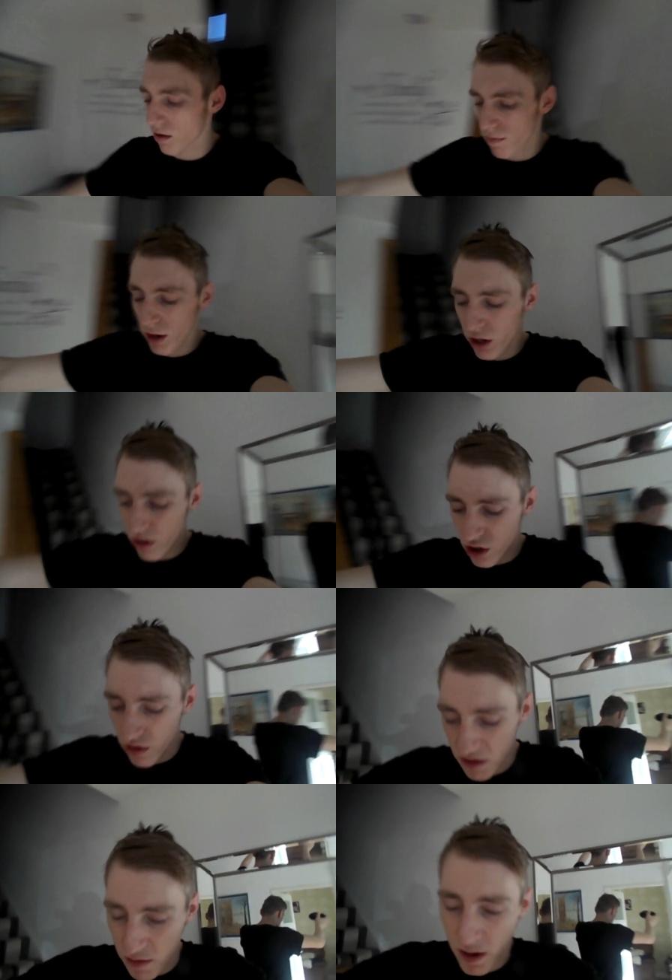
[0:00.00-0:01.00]
My
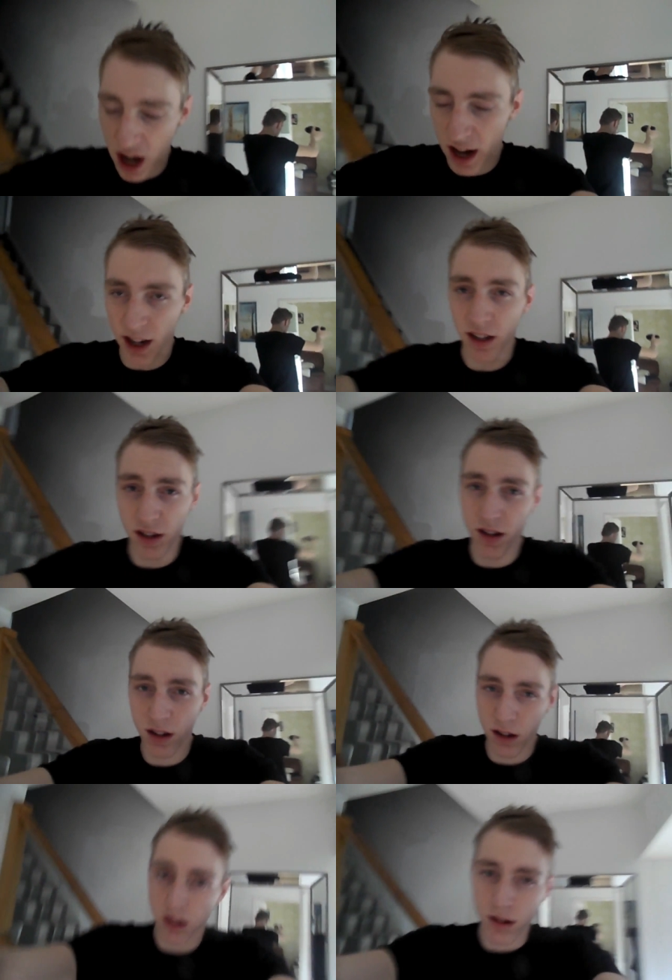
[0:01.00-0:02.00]
YouTube is playing.
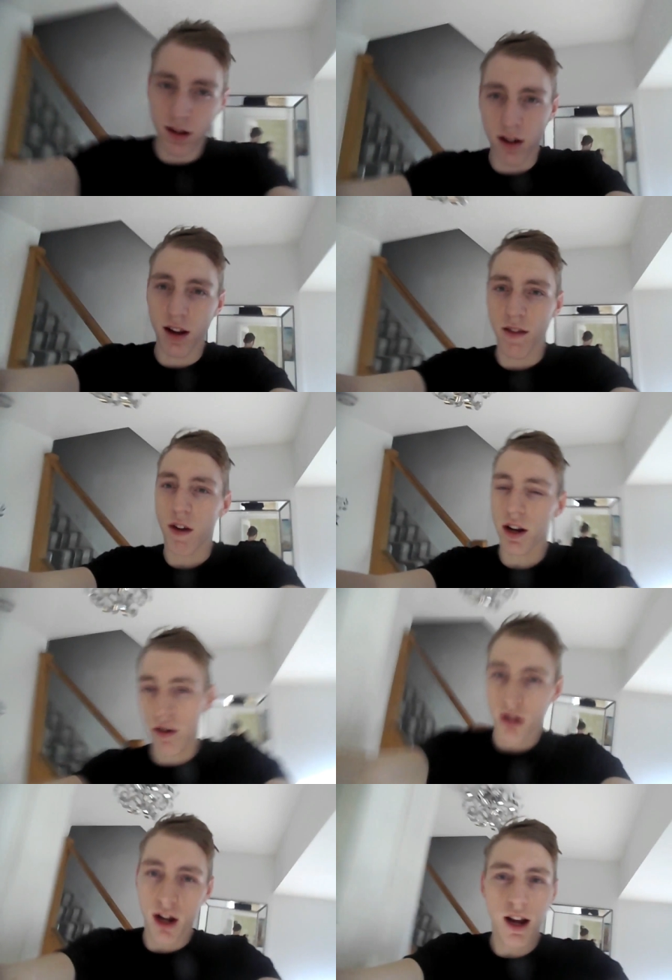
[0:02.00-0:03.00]
If I
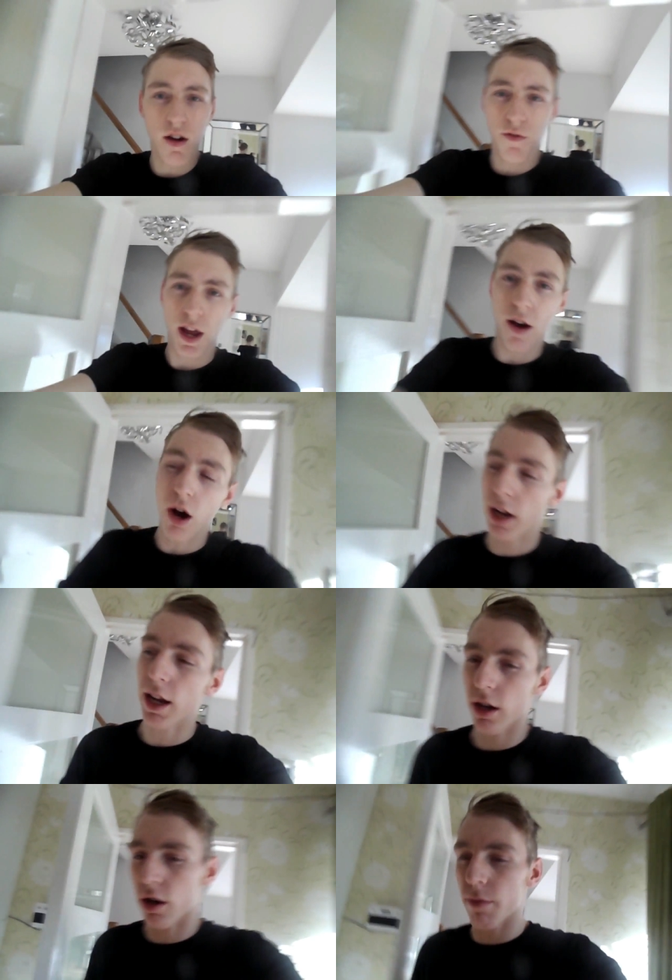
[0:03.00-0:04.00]
don't turn it off now, I
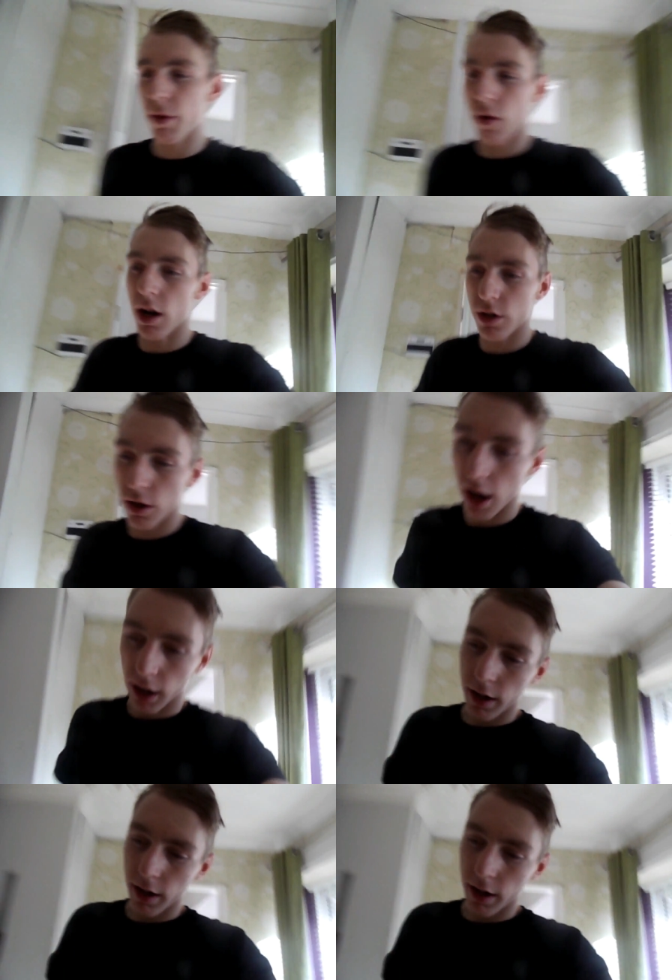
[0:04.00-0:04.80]
get a copyright strike.